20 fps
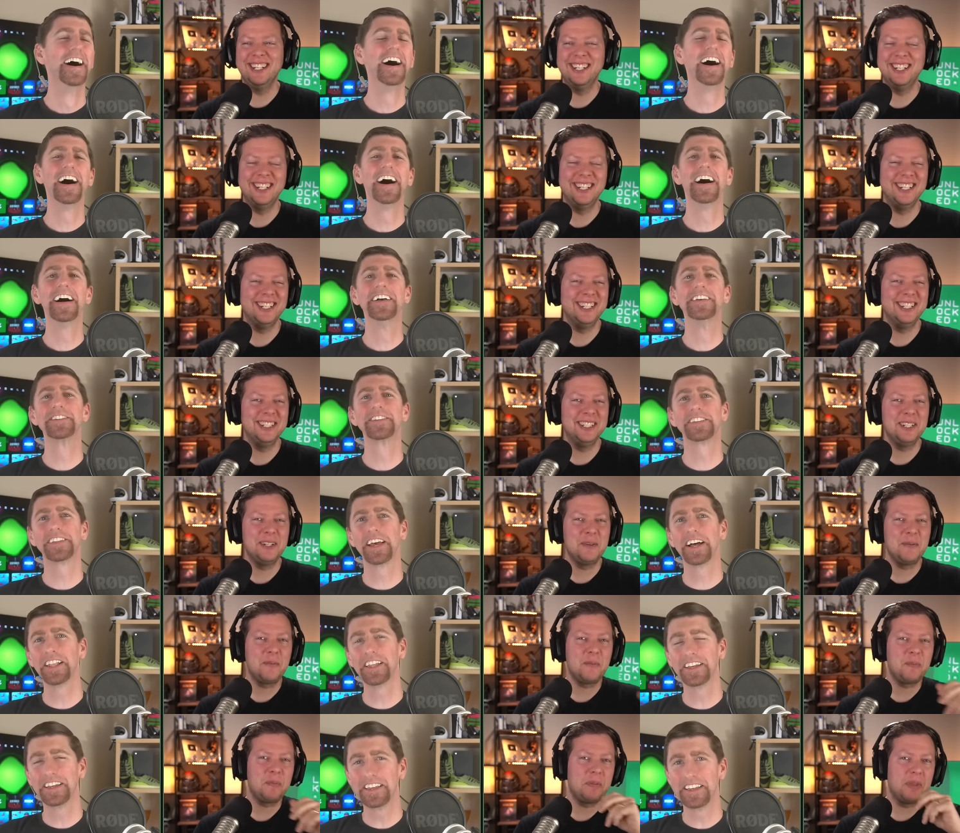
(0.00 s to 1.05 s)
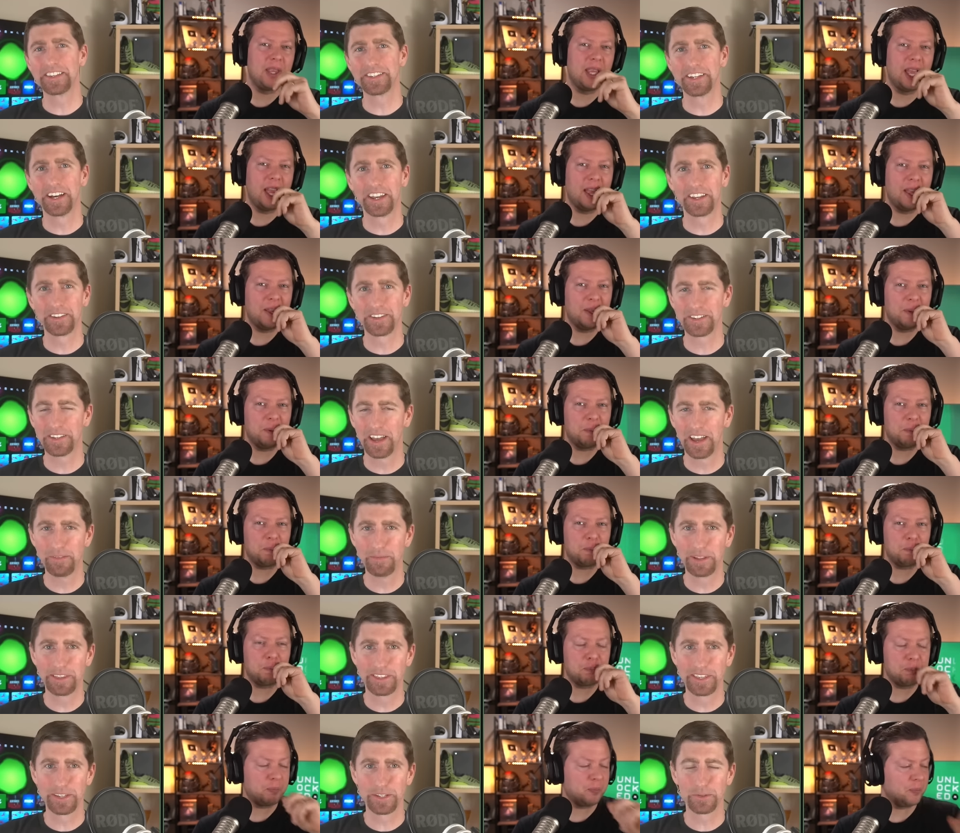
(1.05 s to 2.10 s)
Speaker 1: uh, Stella is on
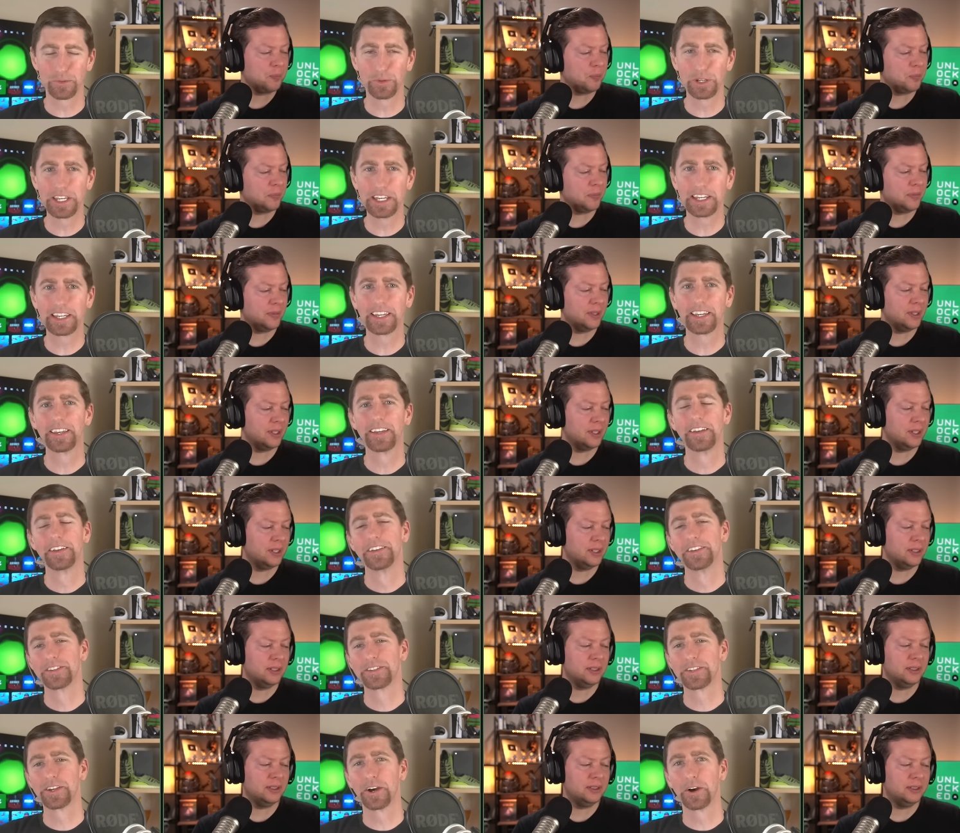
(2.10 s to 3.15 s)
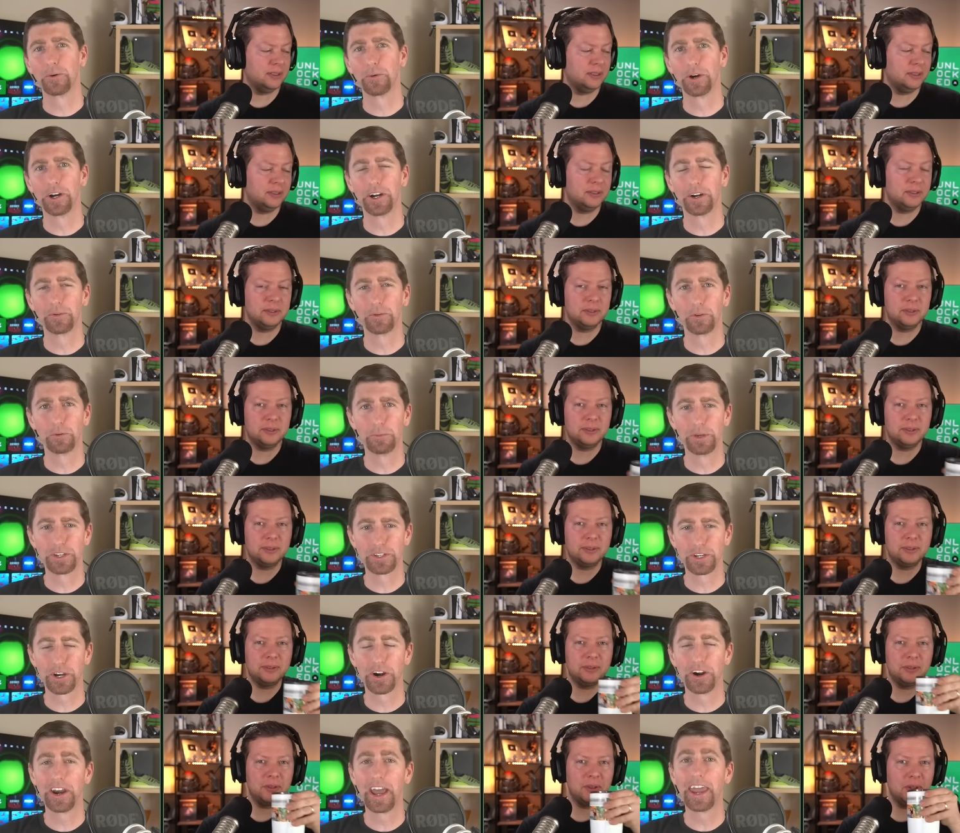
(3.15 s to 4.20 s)
assignment this week. So uh, we will miss
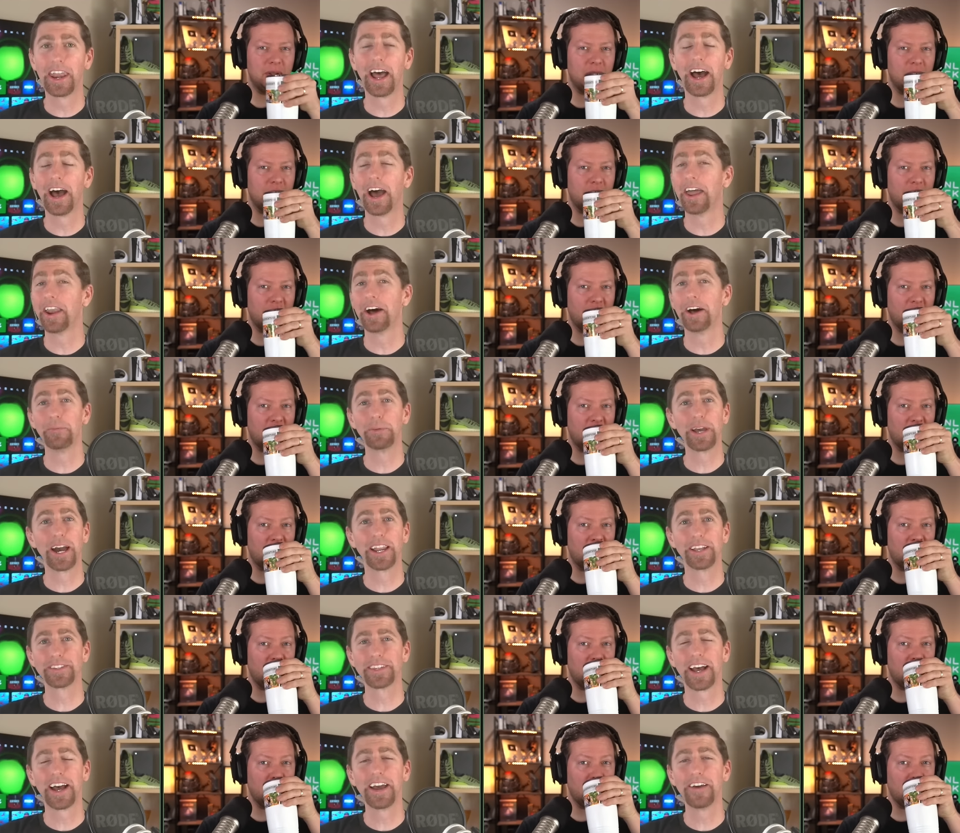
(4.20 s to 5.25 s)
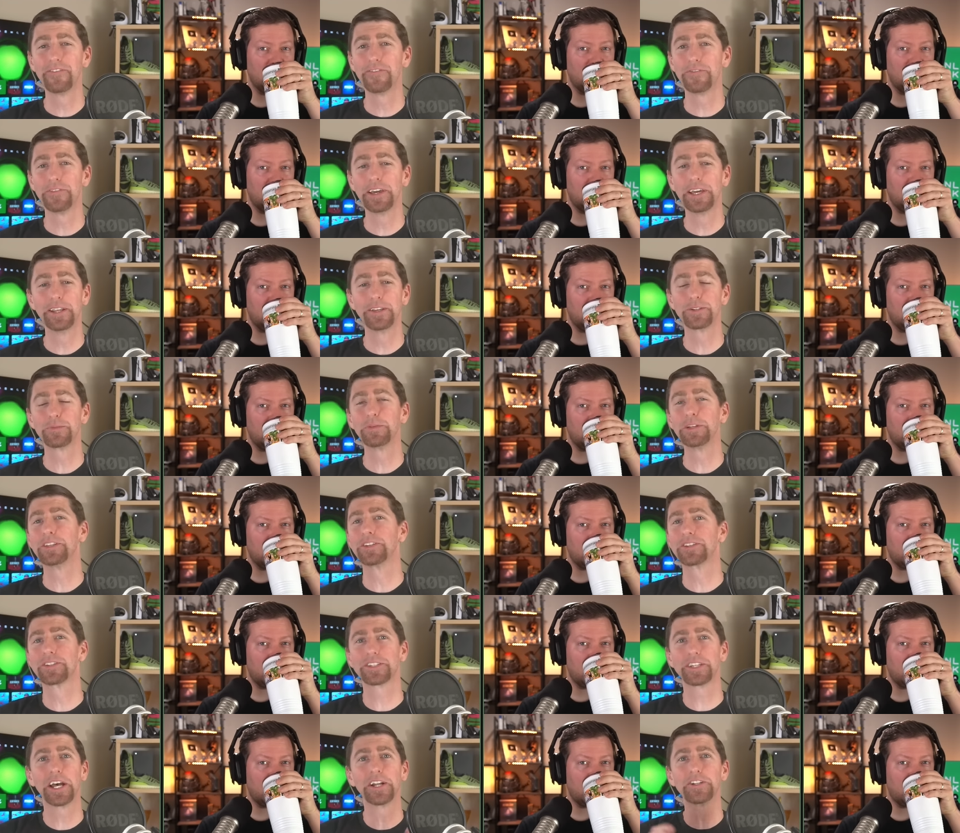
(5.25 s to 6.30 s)
her. And and I'll be honest, I have it has been
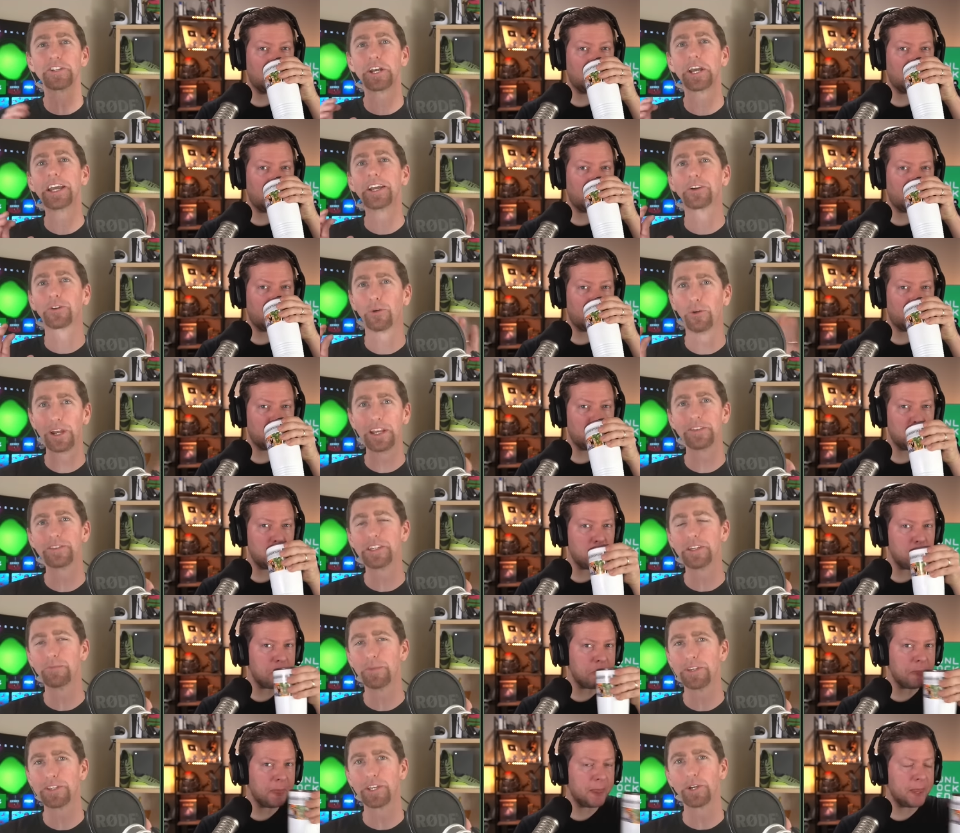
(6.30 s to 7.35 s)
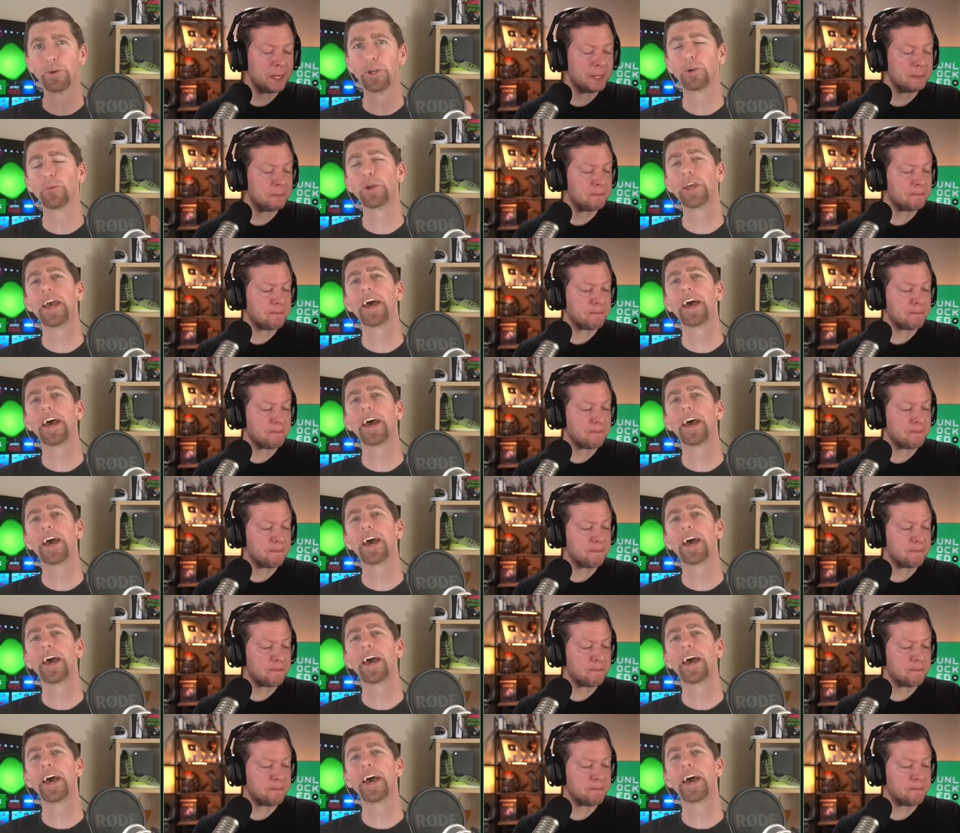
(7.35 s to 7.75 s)
such a crazy busy week.